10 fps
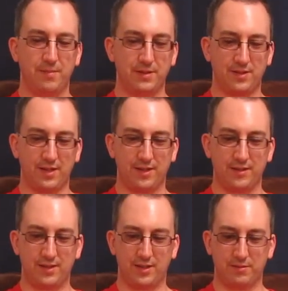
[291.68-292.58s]
but
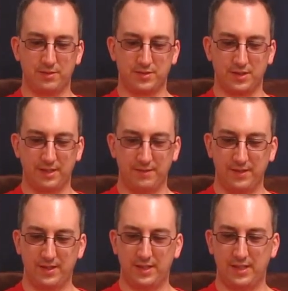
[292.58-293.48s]
you know, we'll see.
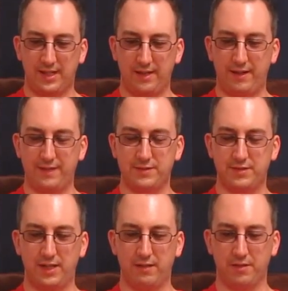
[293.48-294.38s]
I don't know, I have to
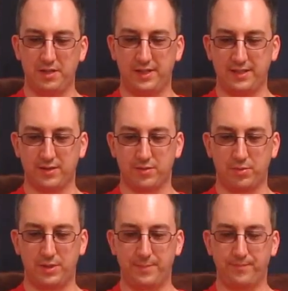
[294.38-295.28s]
say I really like this
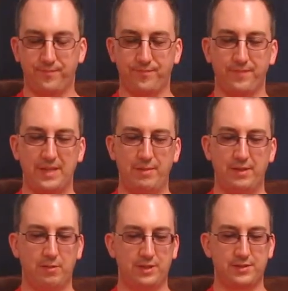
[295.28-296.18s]
one. I
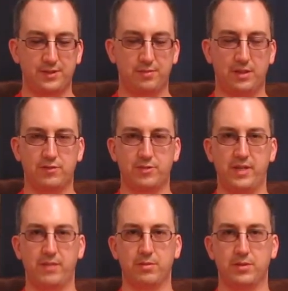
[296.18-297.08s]
mean, Westy 12,
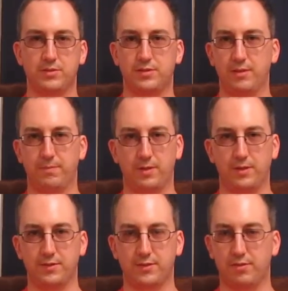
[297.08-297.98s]
Chimay Blue, St.
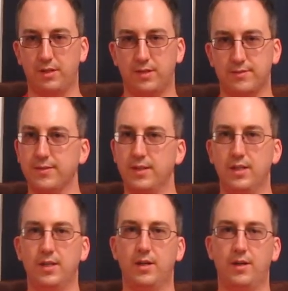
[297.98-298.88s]
Bernie's 12,
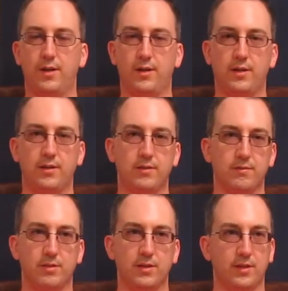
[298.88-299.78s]
all
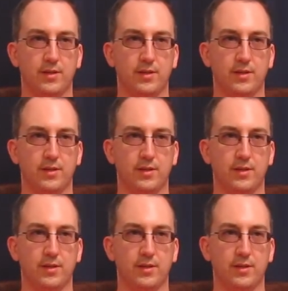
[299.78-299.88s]
really